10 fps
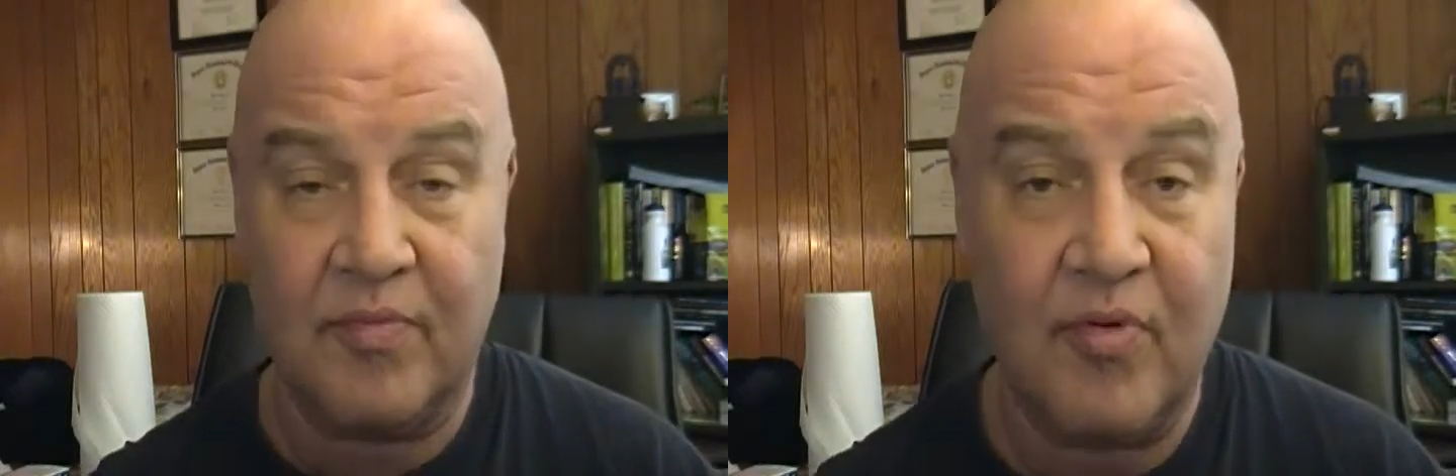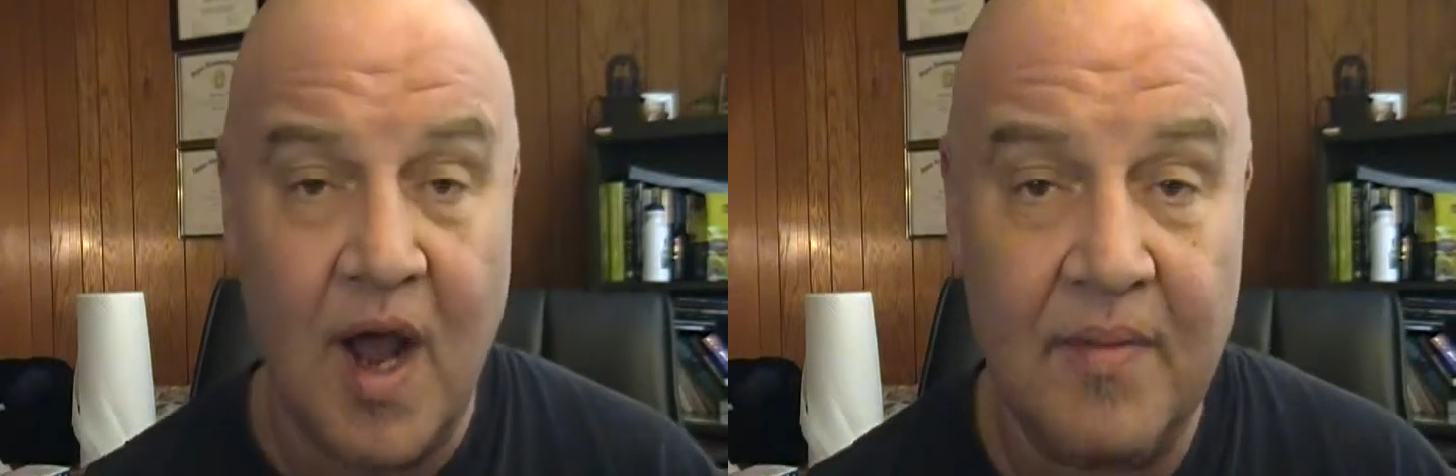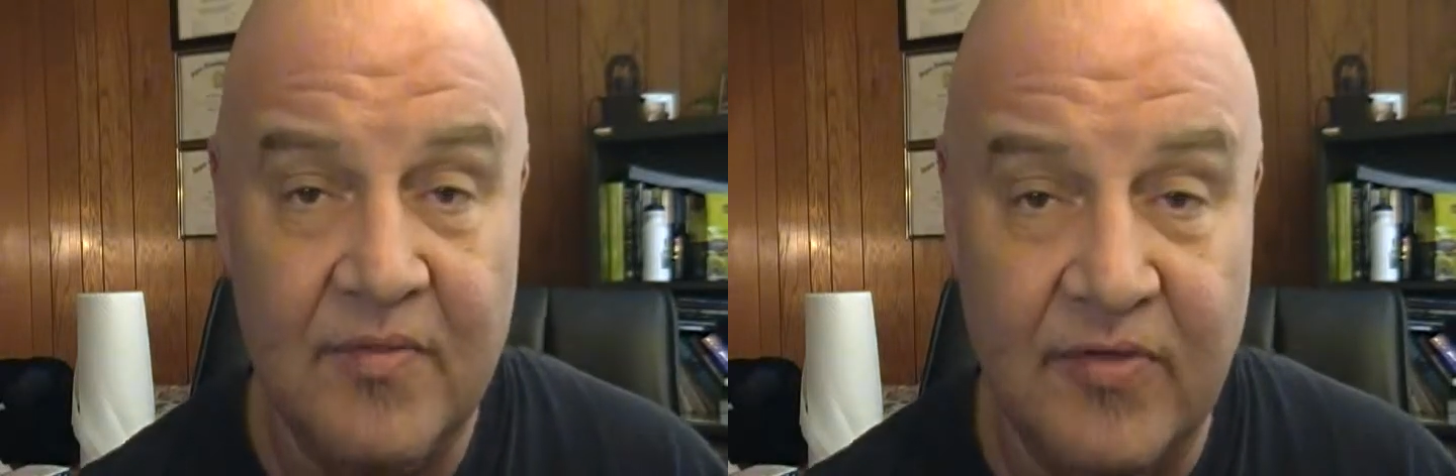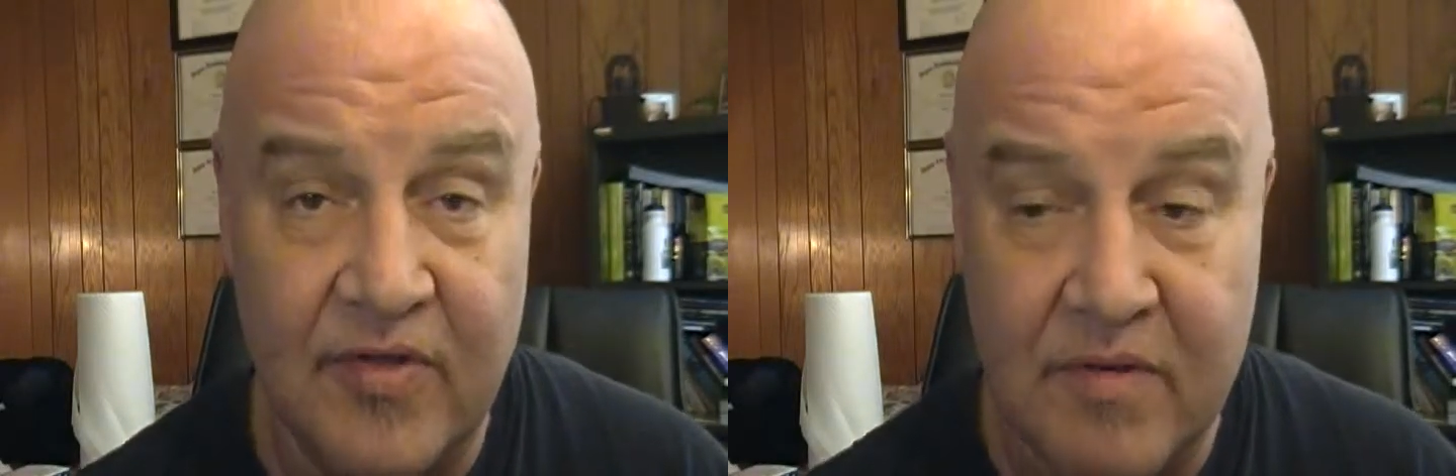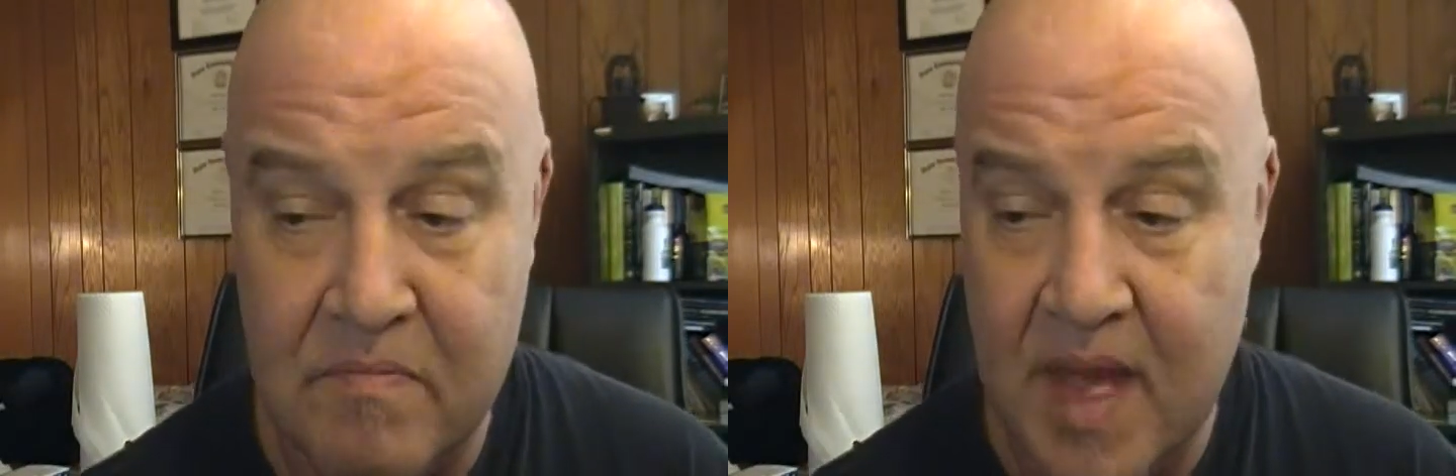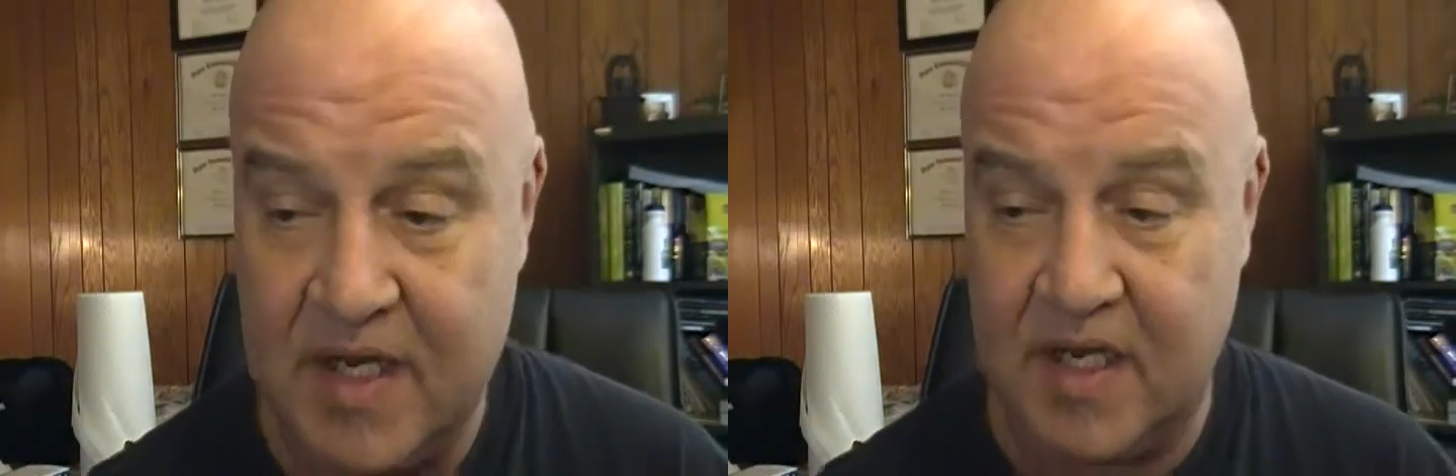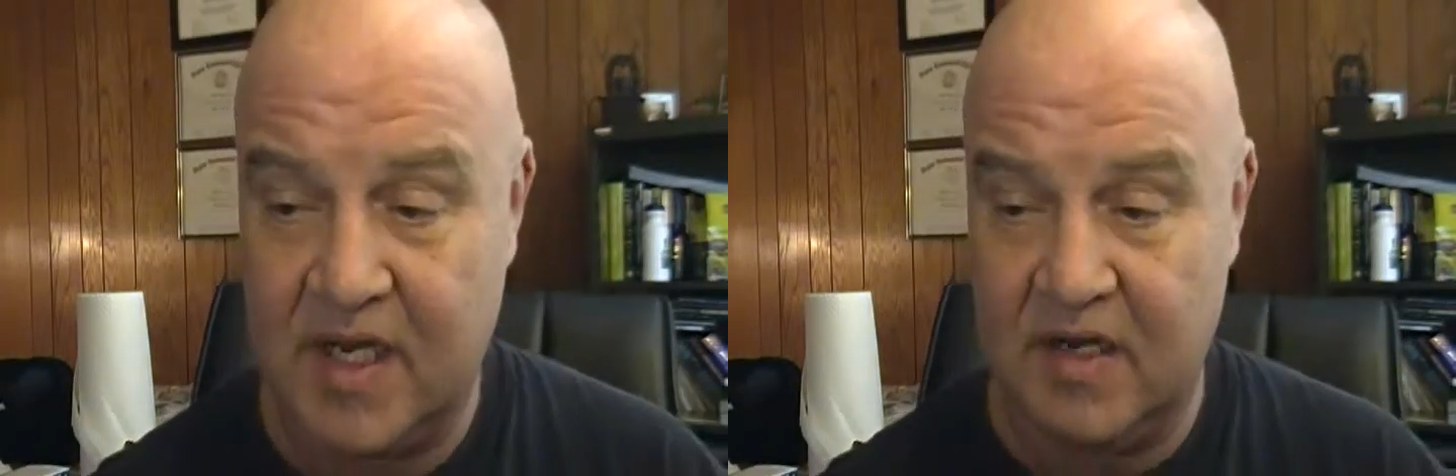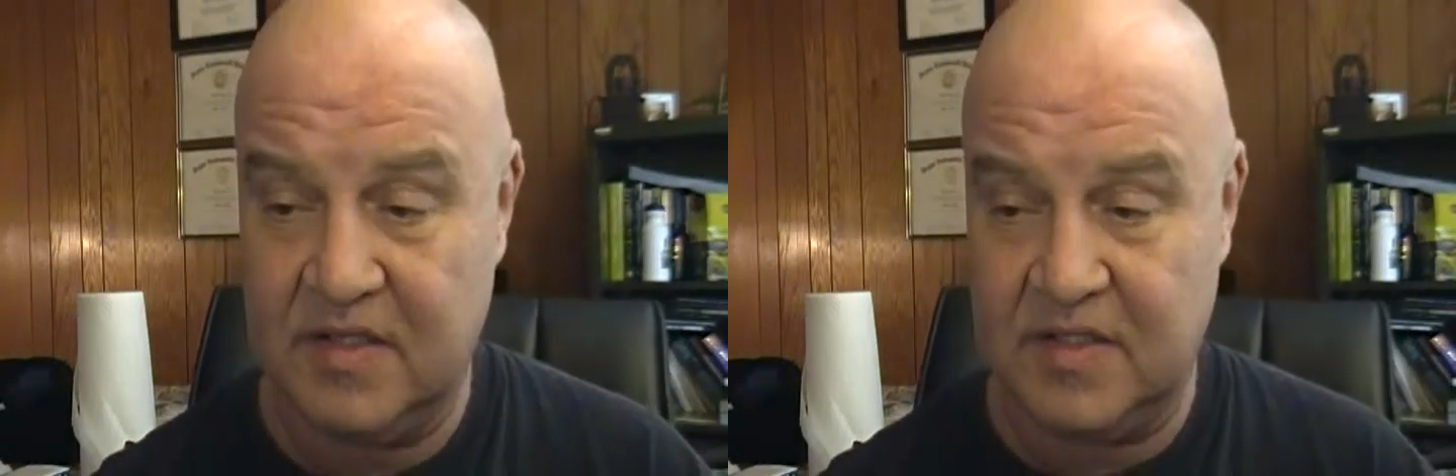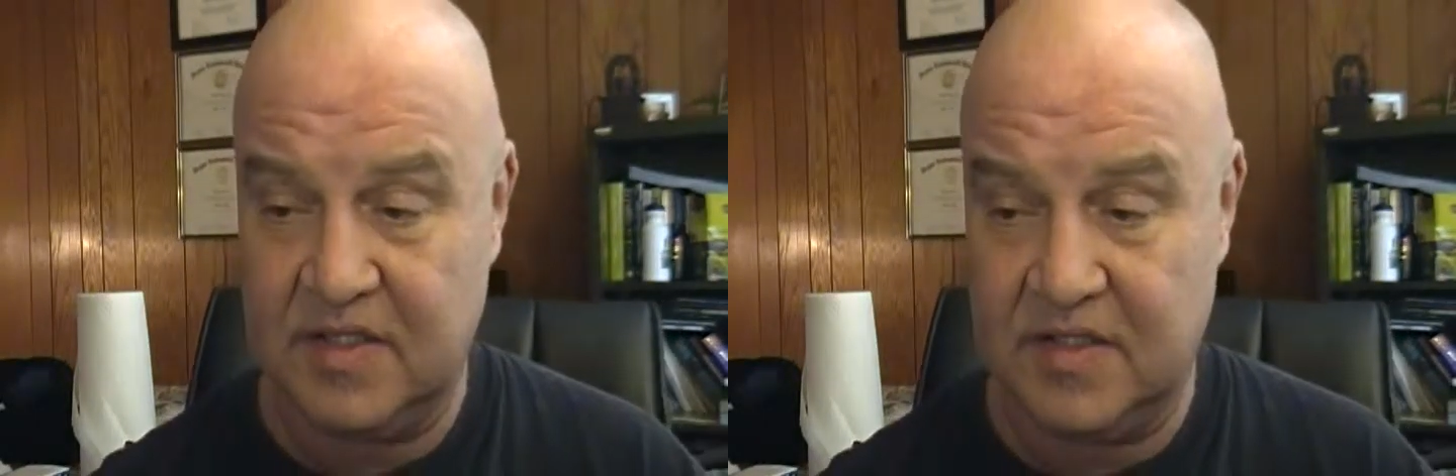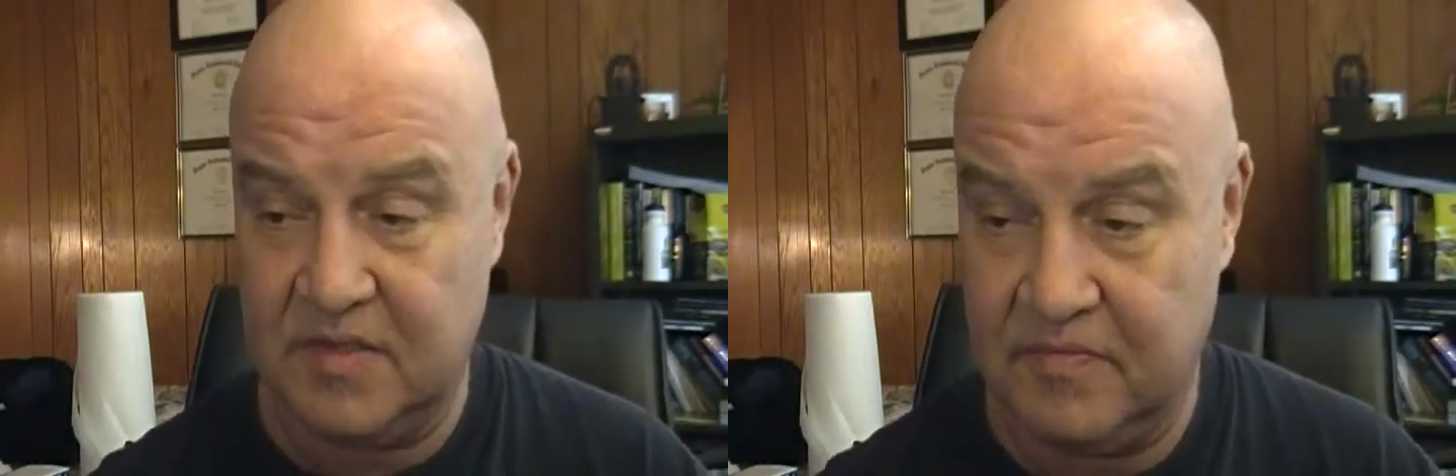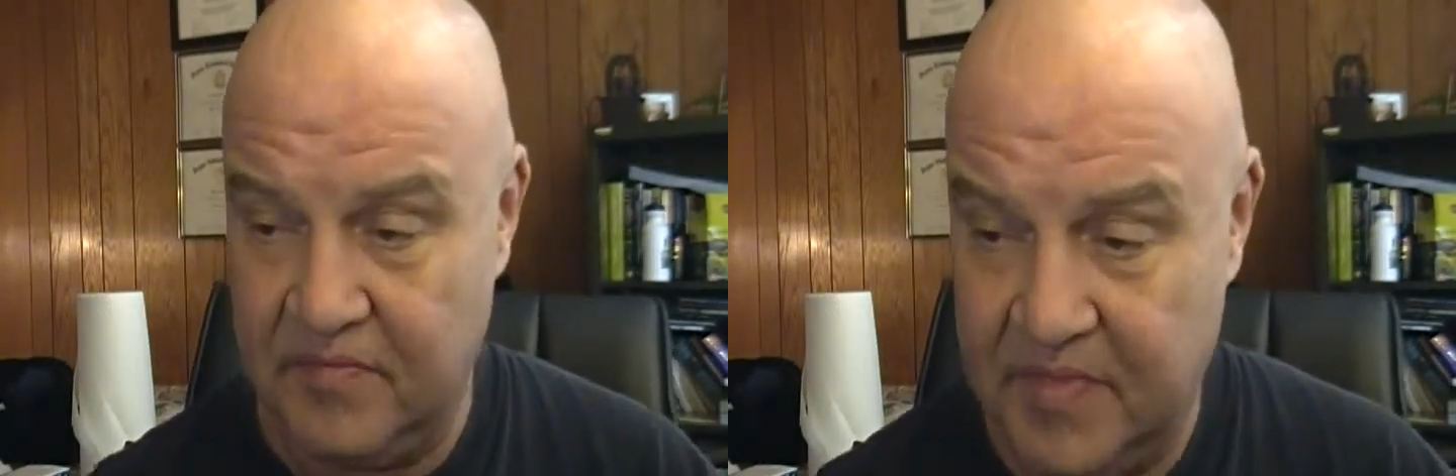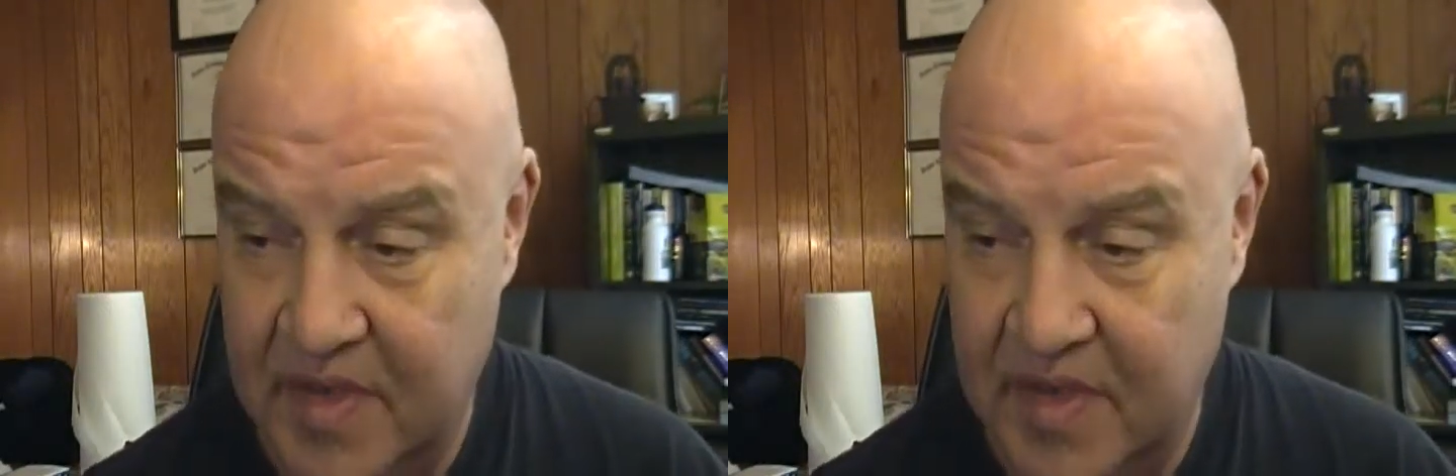the problems with the Medicare system.